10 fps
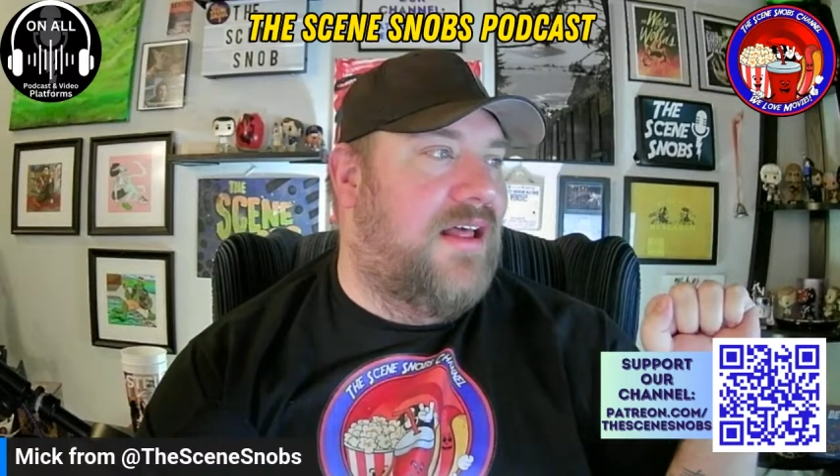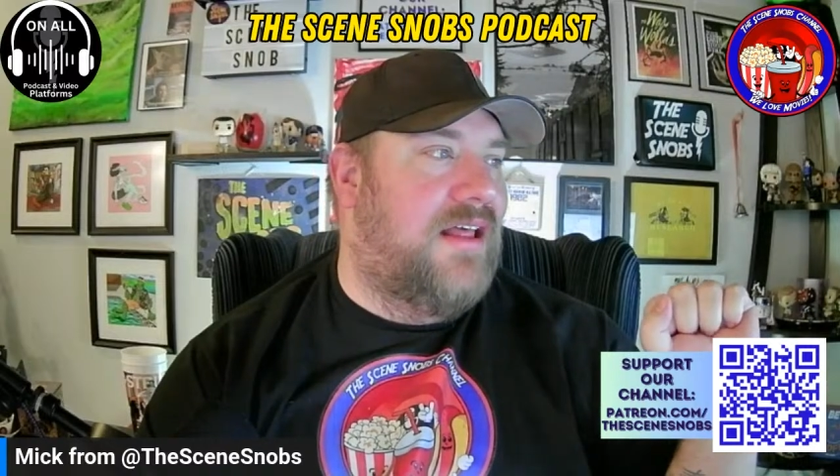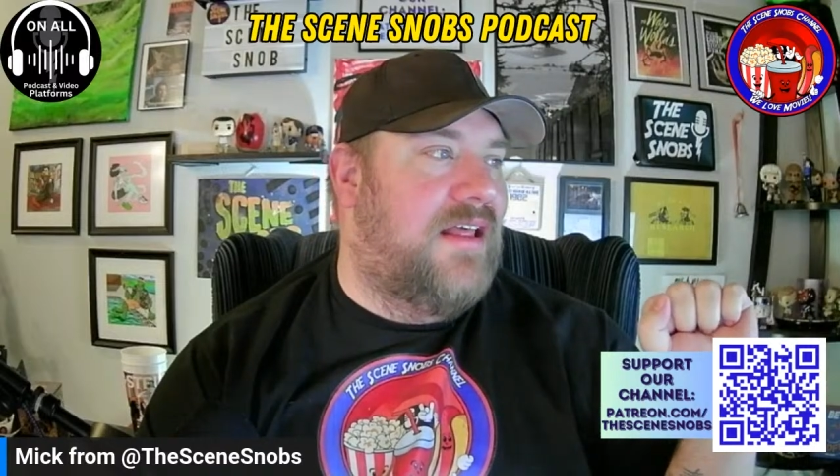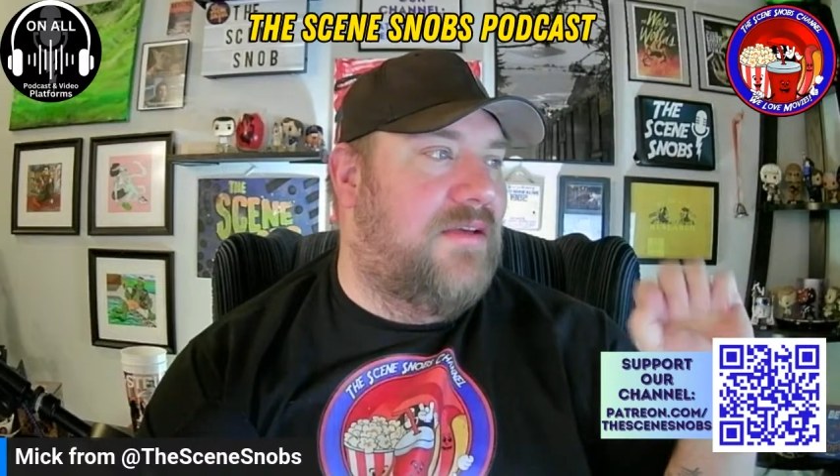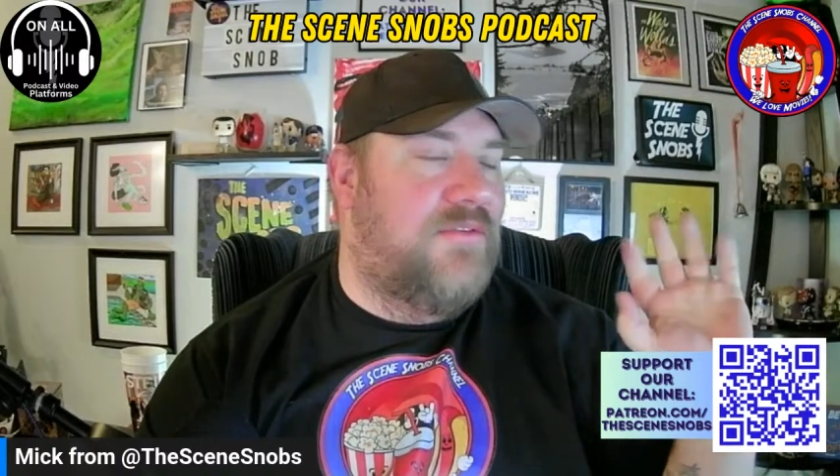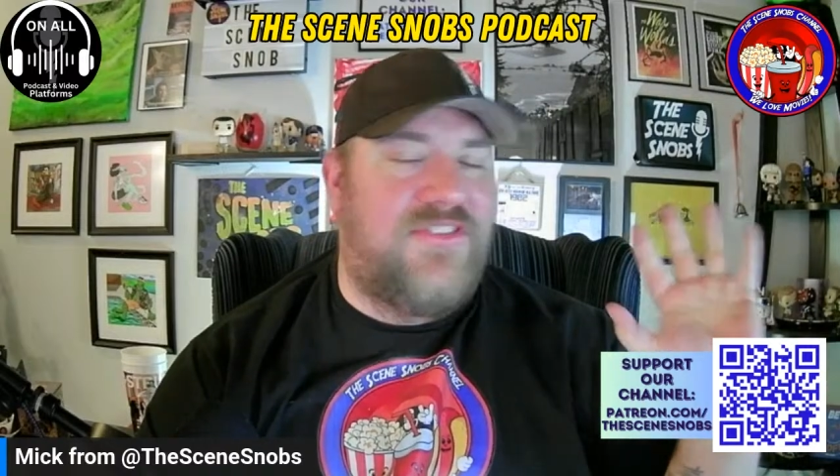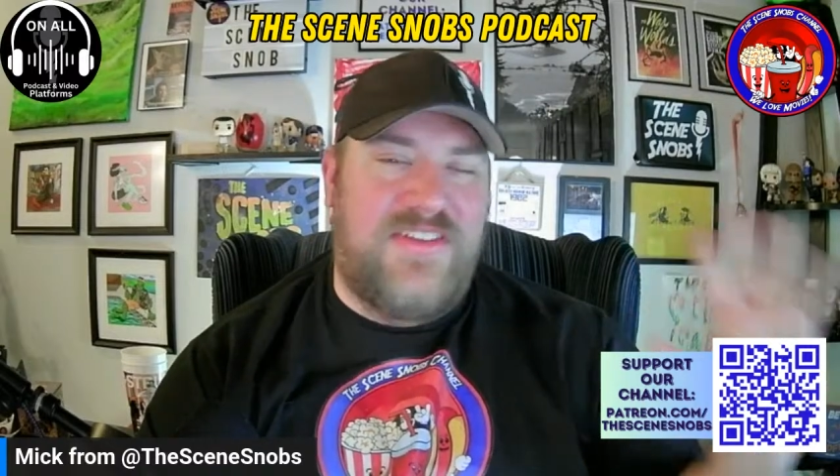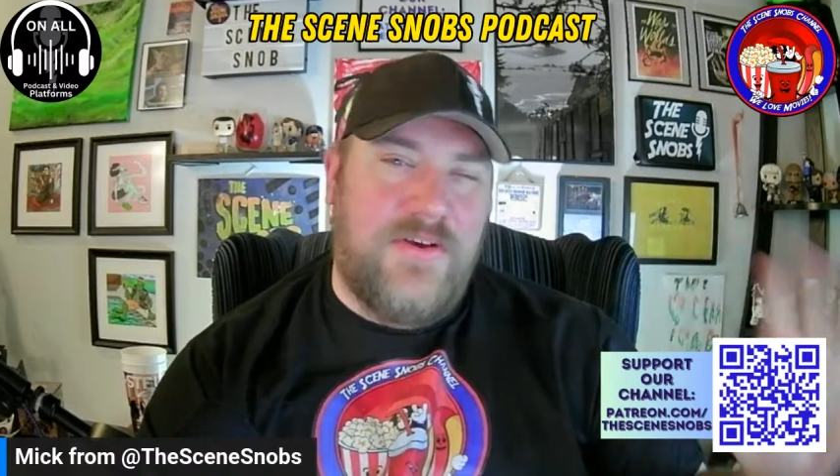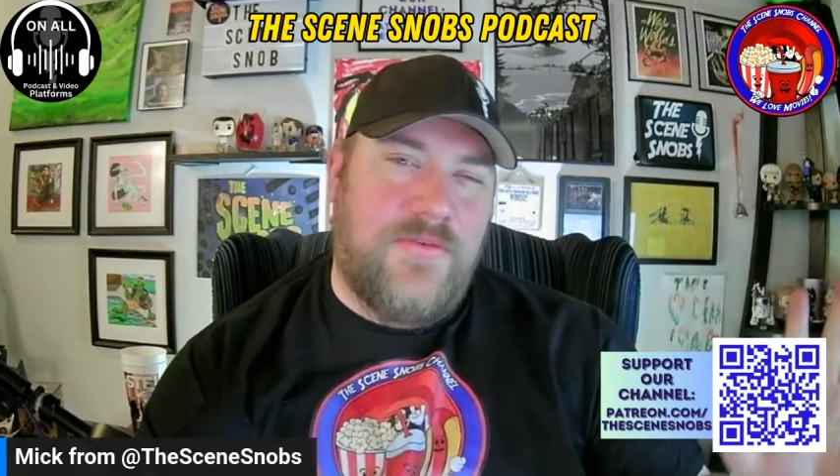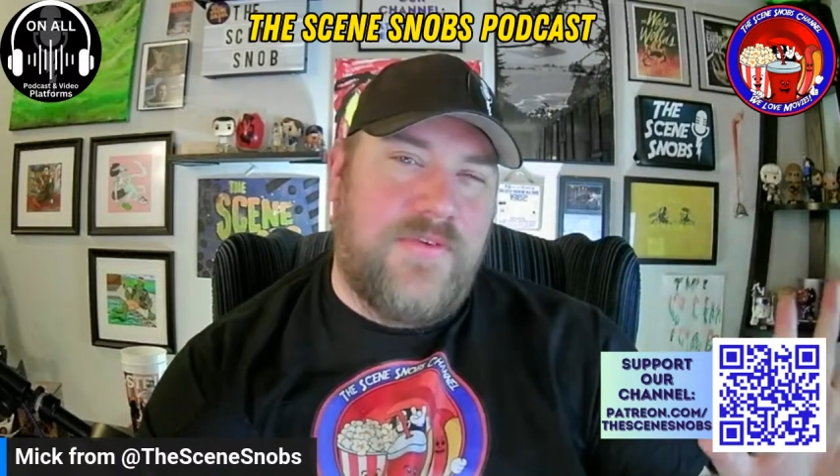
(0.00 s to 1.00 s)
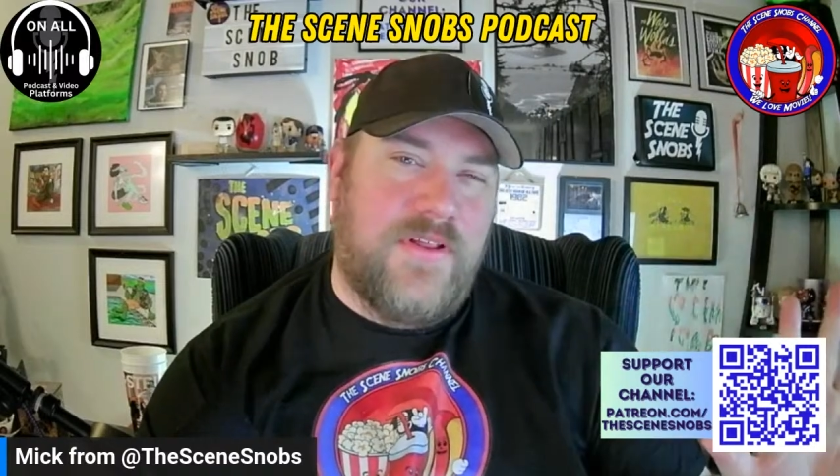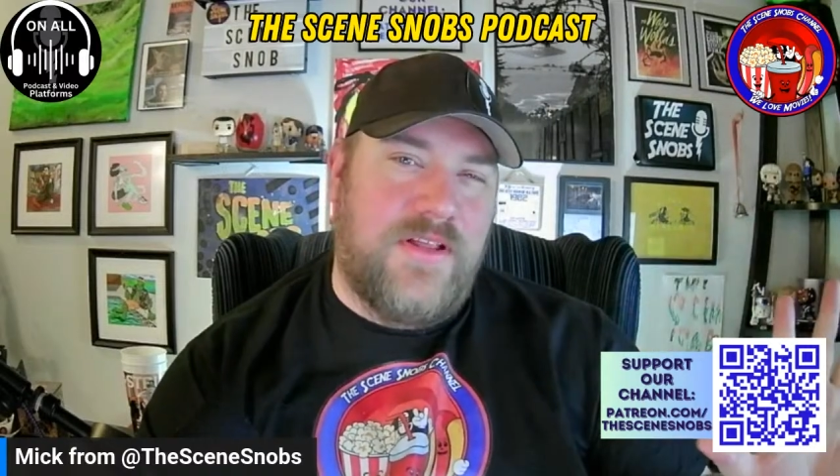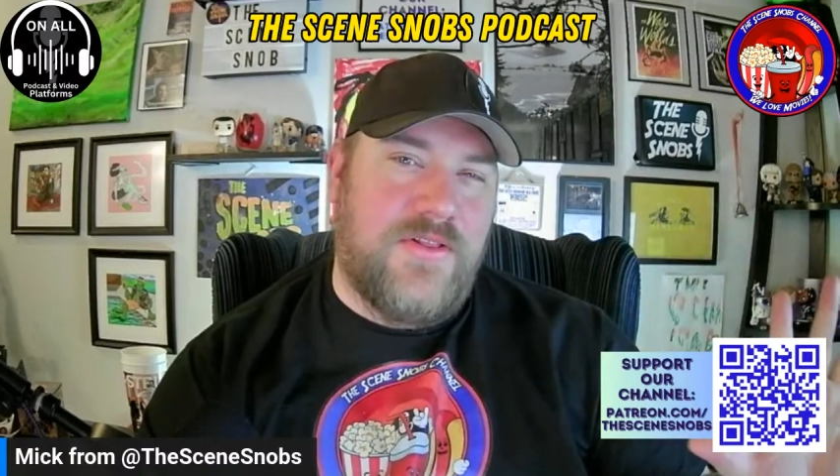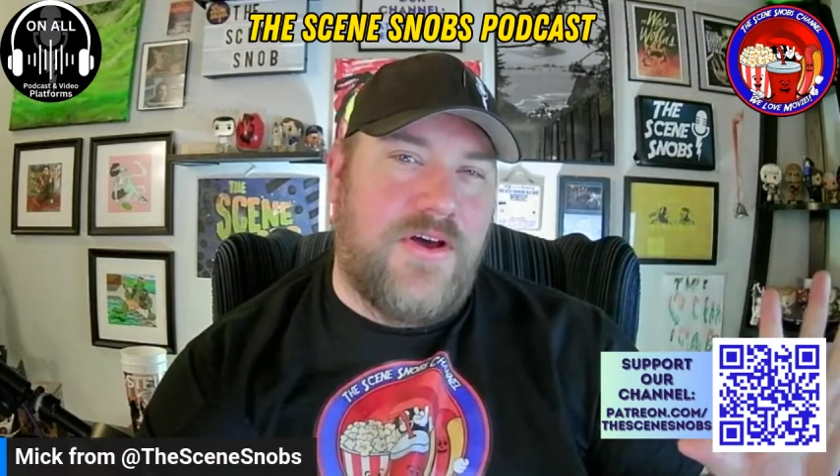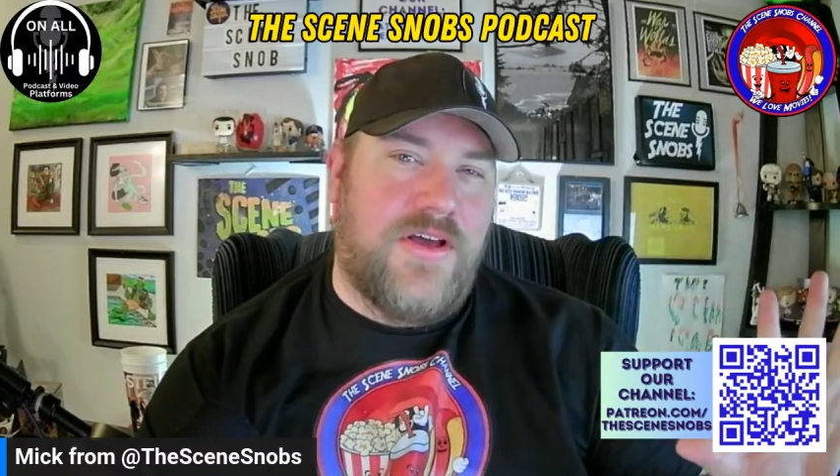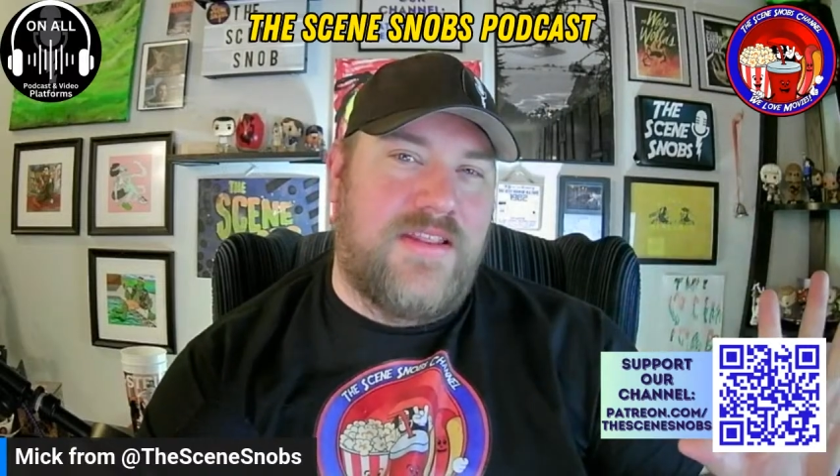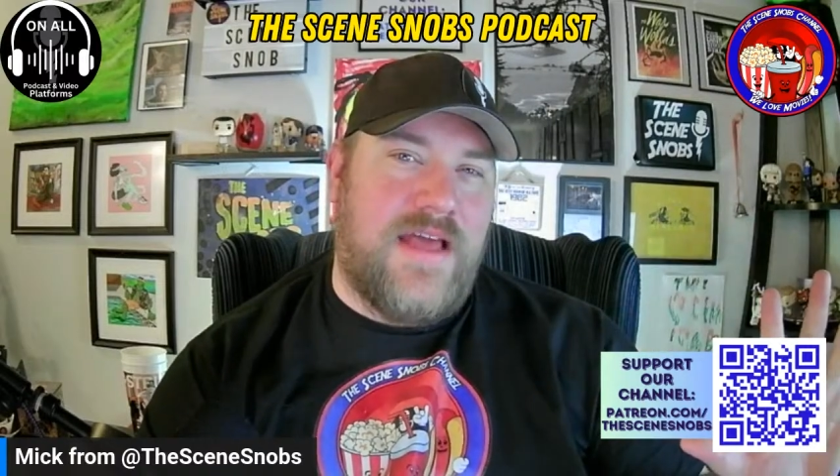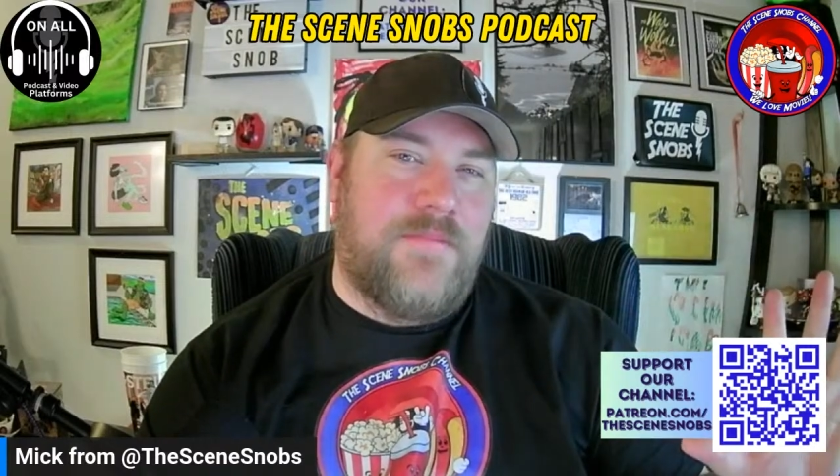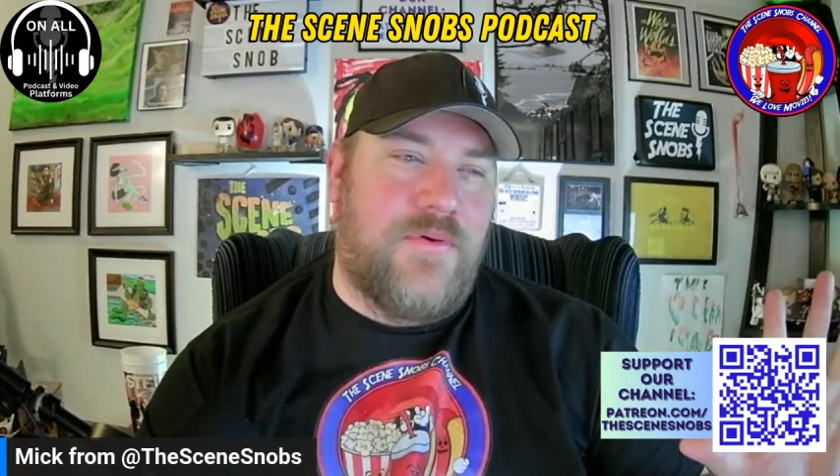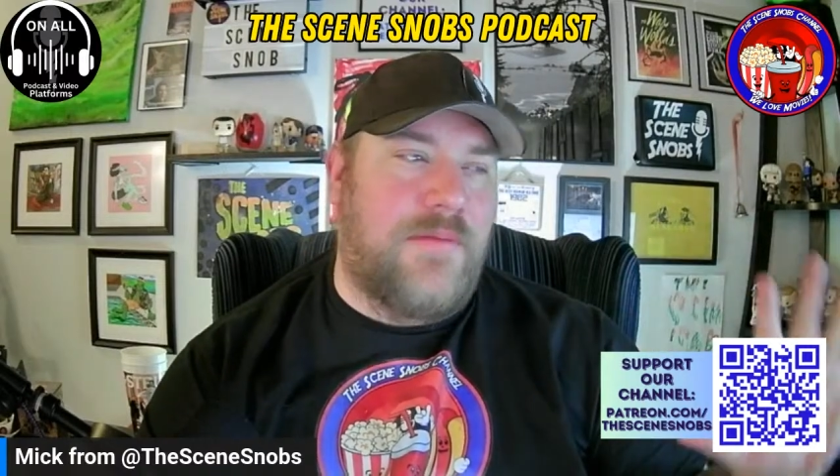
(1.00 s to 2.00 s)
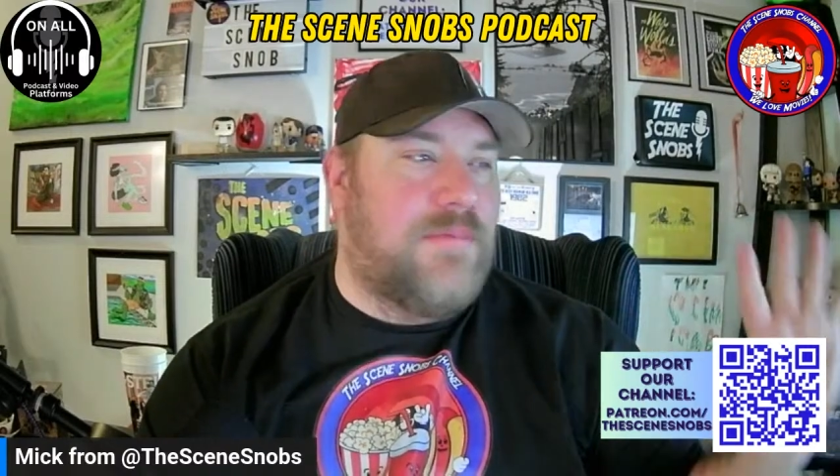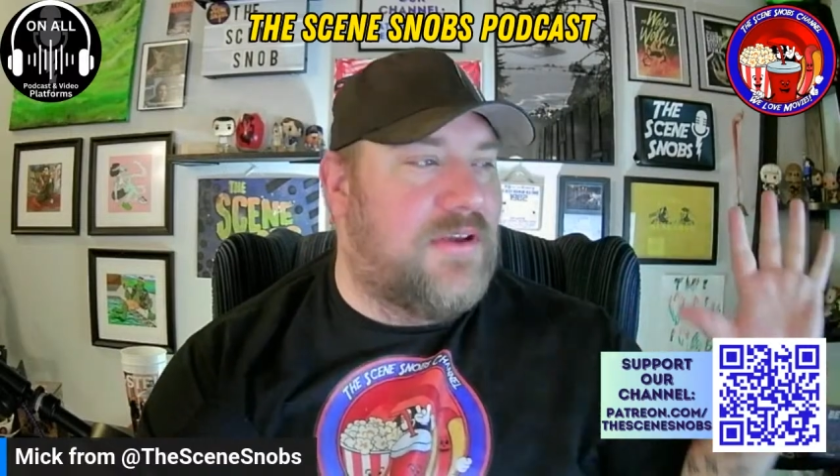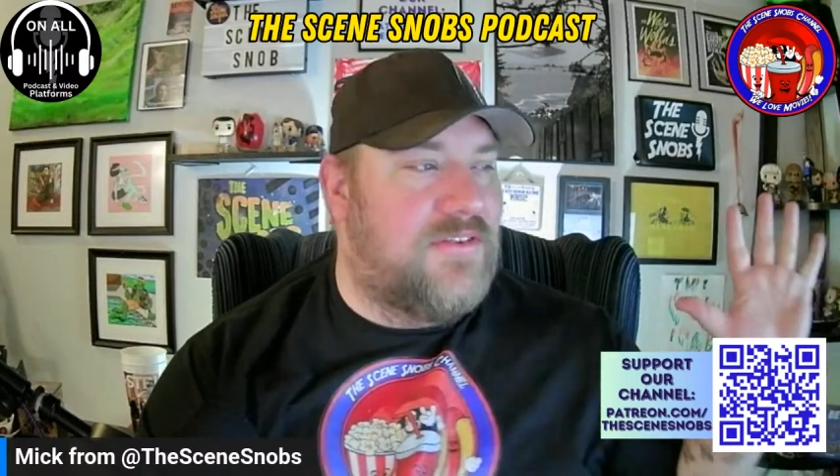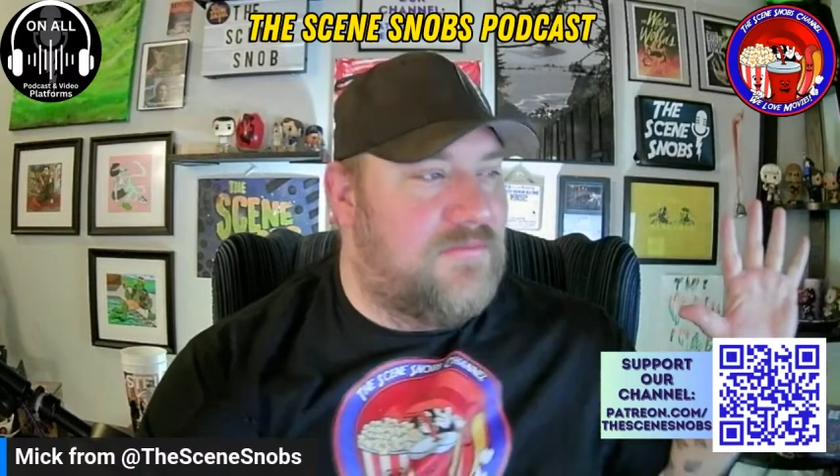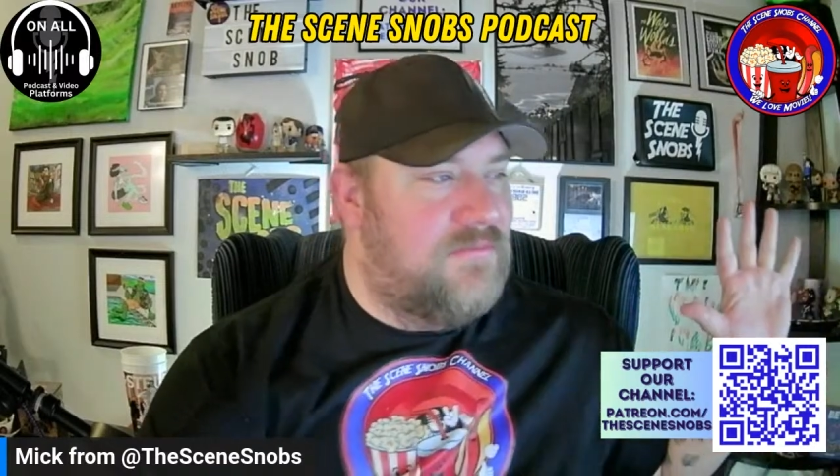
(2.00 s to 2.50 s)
it was still feeling long at that point because